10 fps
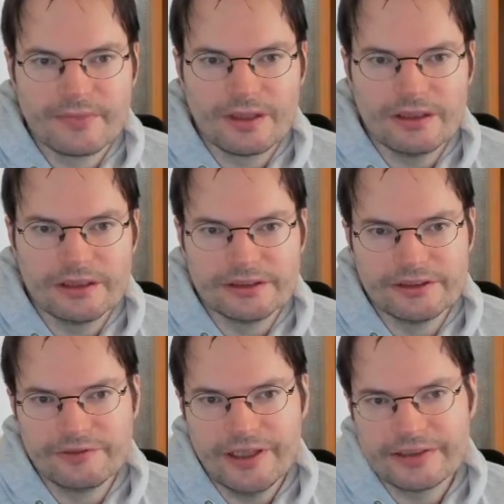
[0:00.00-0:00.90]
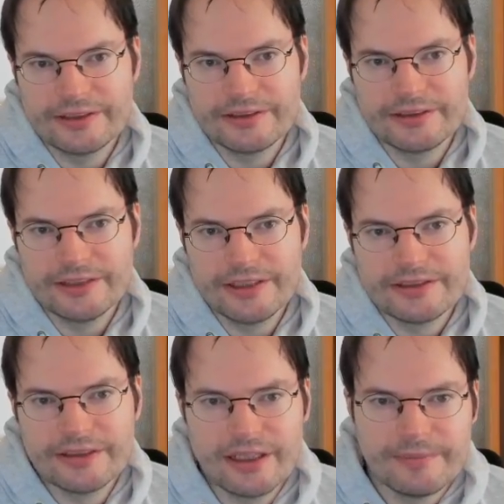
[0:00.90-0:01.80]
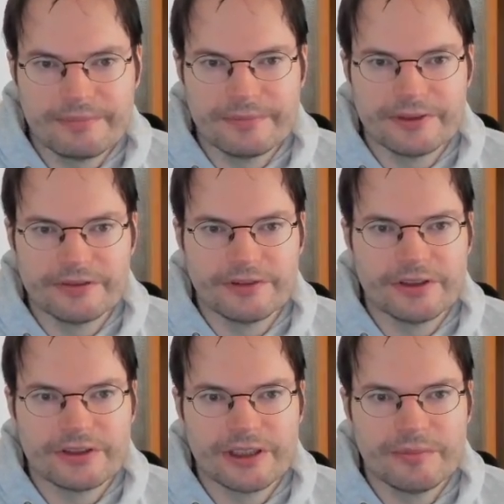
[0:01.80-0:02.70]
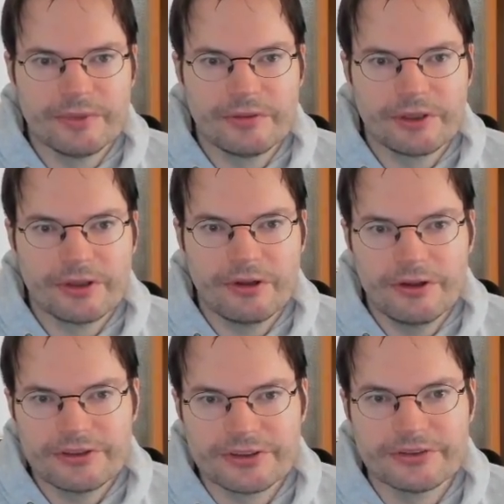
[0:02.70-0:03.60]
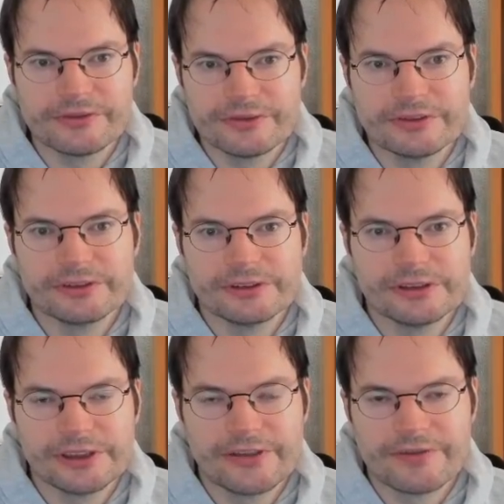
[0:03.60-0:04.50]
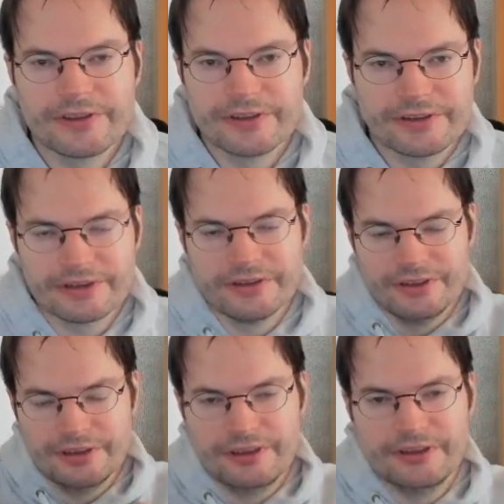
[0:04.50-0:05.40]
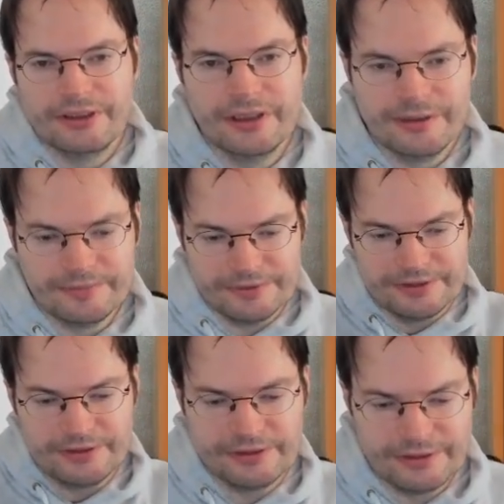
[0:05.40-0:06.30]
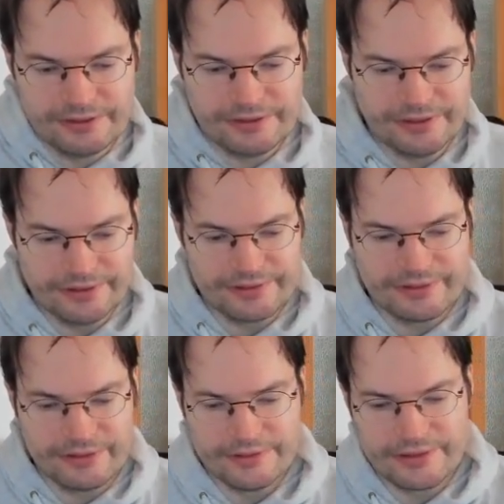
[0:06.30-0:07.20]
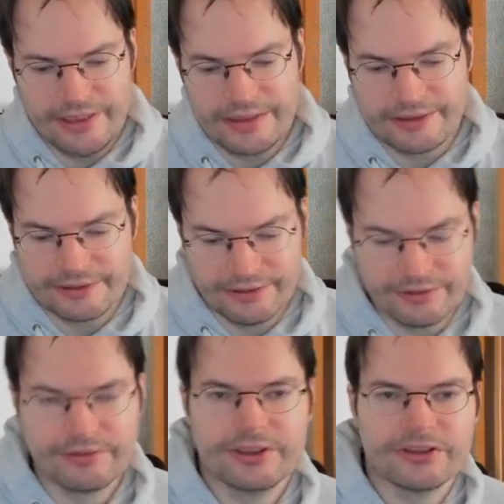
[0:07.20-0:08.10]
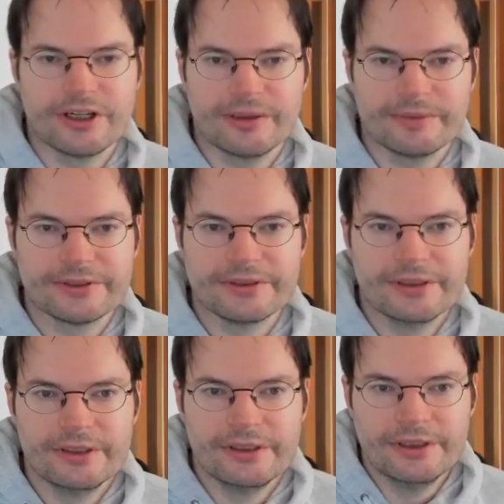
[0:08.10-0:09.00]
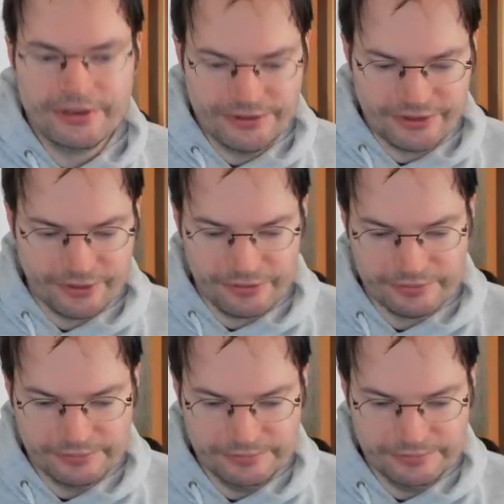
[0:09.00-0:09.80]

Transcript: the fact that the data type definition can be recursive gives us these classical tree shapes. So,